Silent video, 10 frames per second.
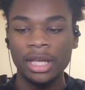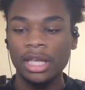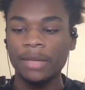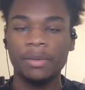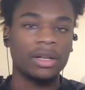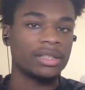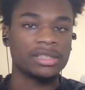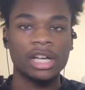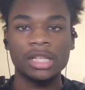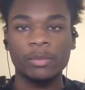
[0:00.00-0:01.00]
He put out this
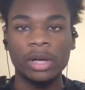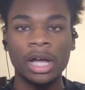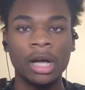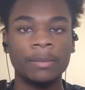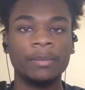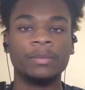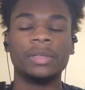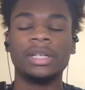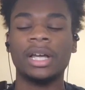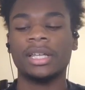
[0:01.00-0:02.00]
gospel album,
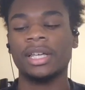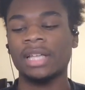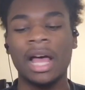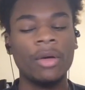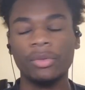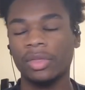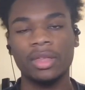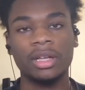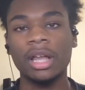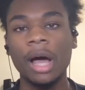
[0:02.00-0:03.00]
and I guess I don't
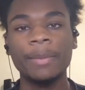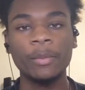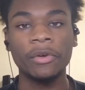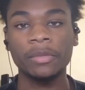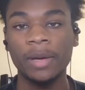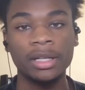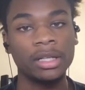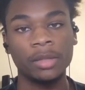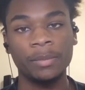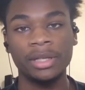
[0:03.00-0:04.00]
think a lot of people expected it
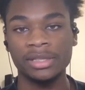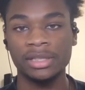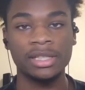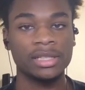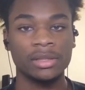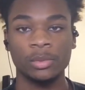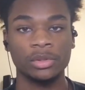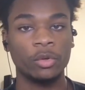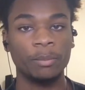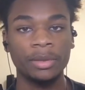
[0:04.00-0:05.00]
to be as good as it was
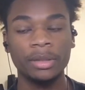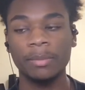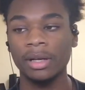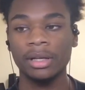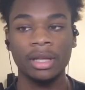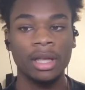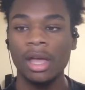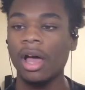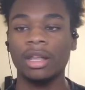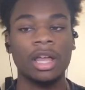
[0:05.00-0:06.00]
gonna be, but
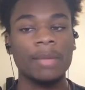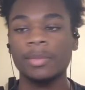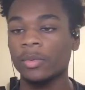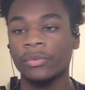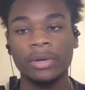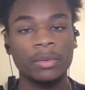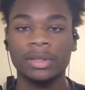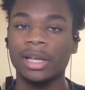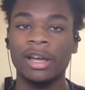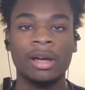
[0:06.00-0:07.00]
a lot of people fuck with
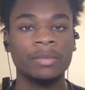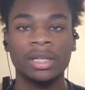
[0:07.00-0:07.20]
the album.